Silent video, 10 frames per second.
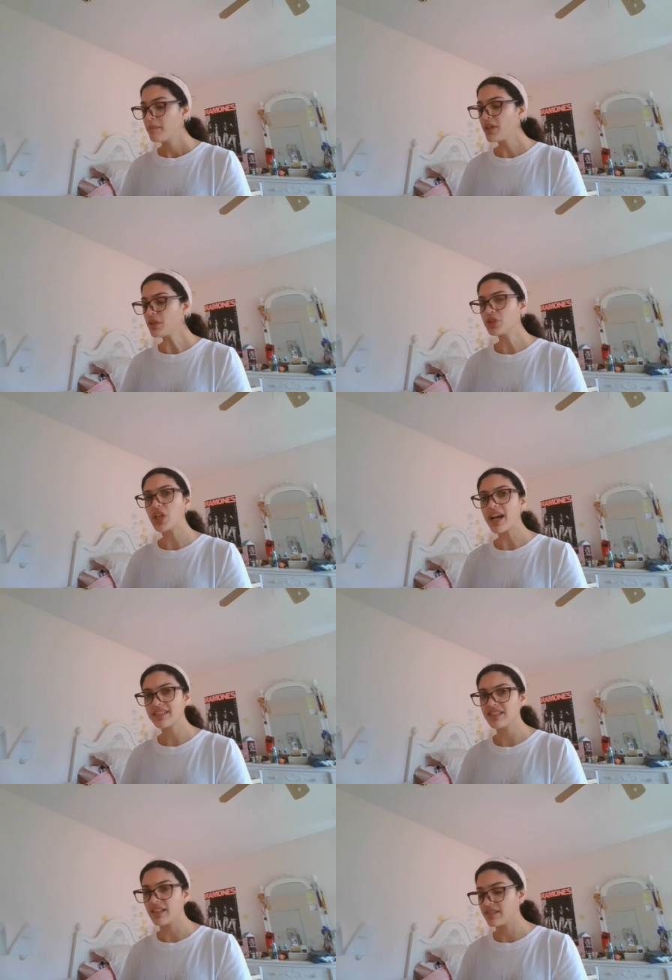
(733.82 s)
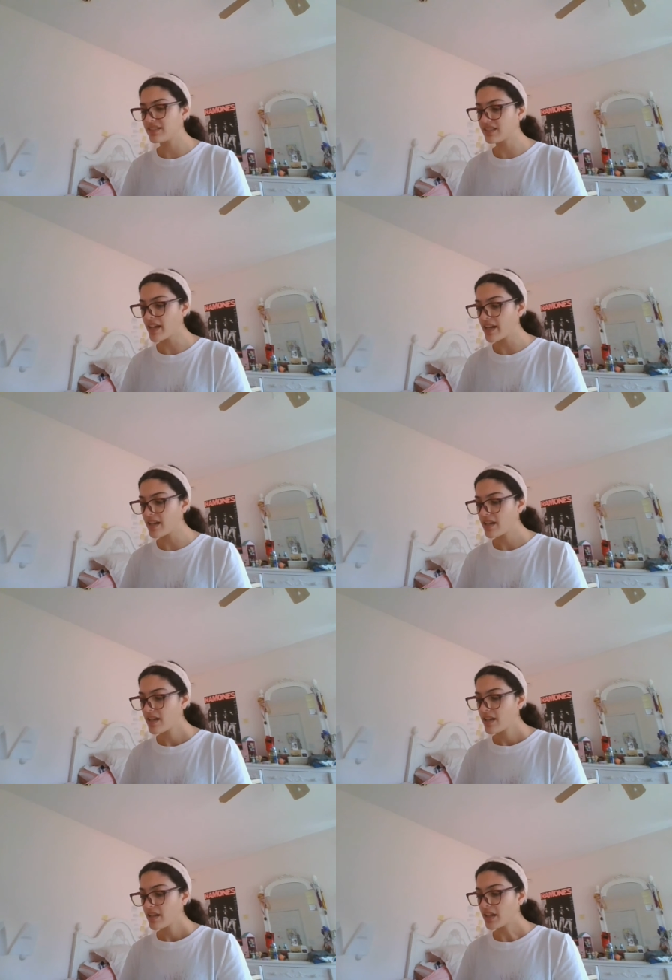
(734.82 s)
Peter Jackson said,
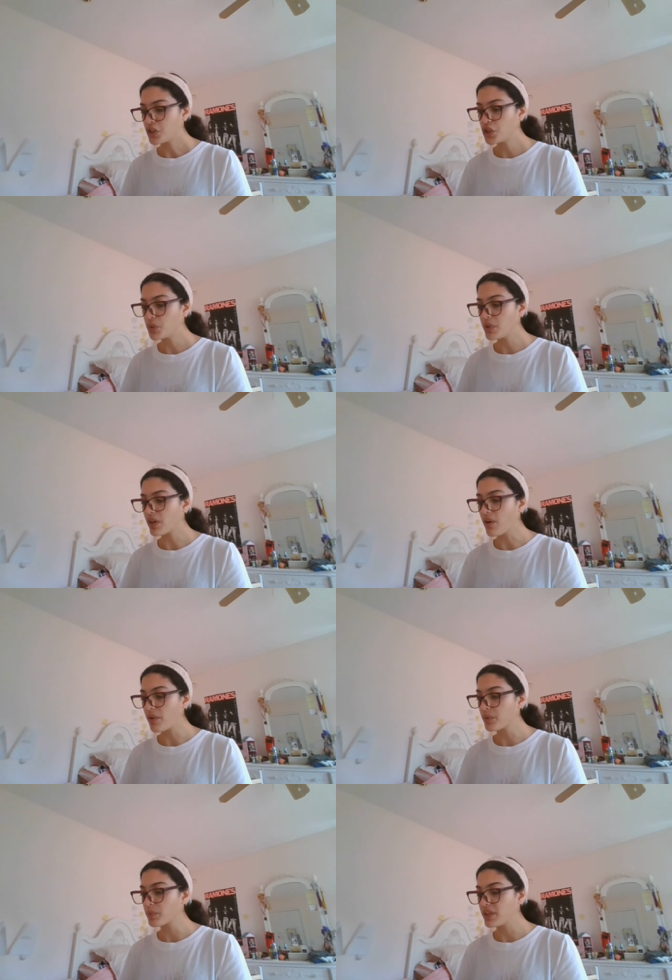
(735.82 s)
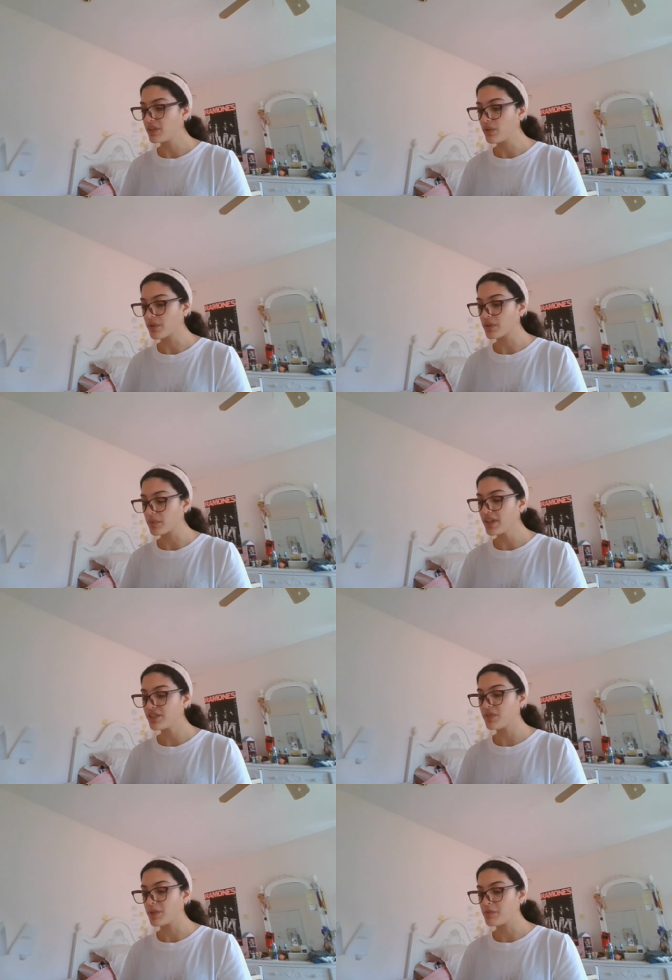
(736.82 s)
that shooting all three Lord of the
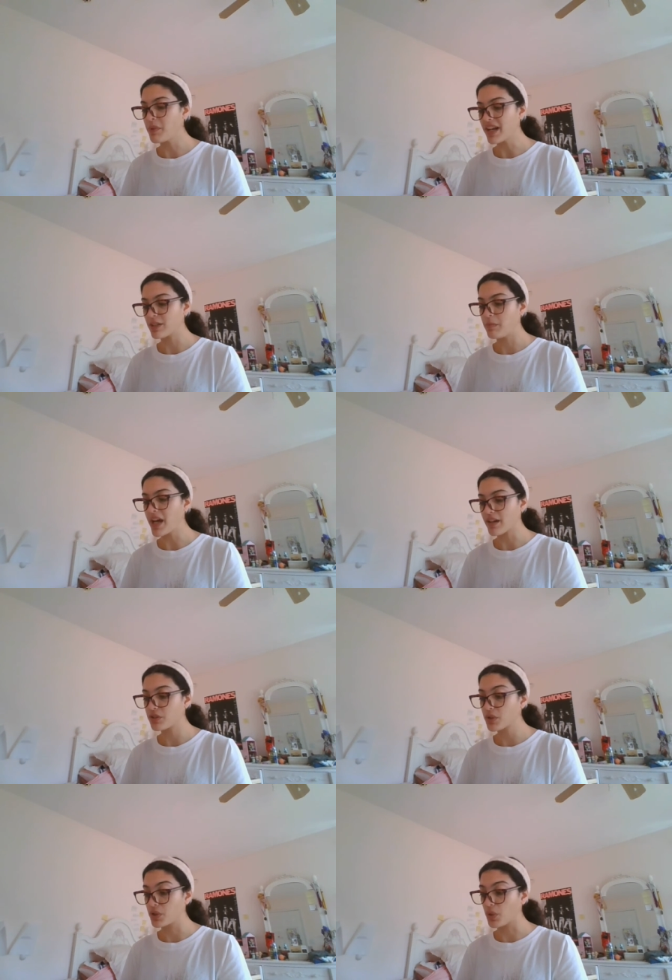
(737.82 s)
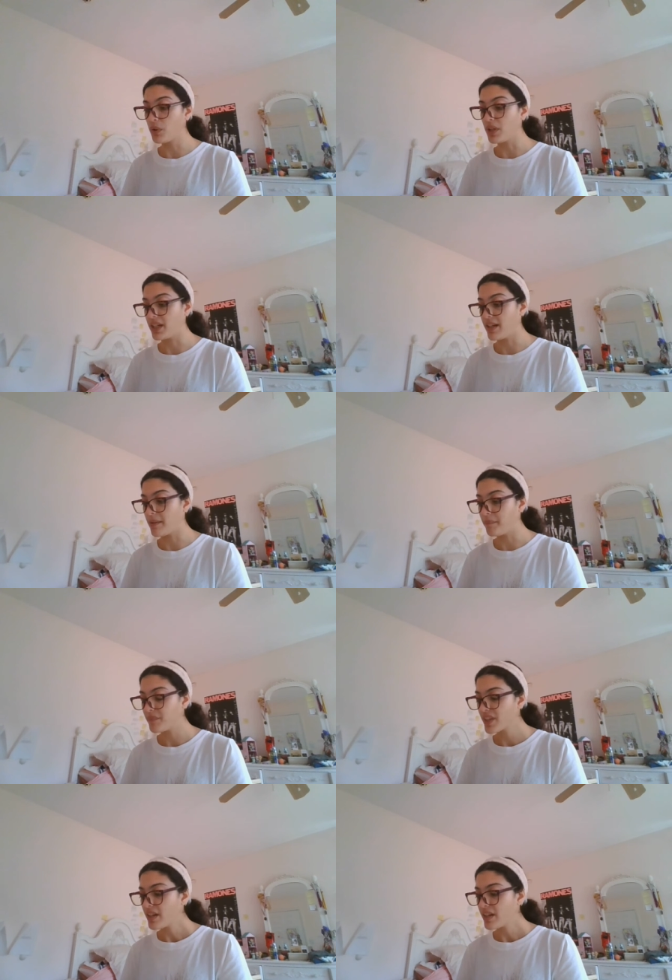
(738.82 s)
Rings films back to back took a toll on him.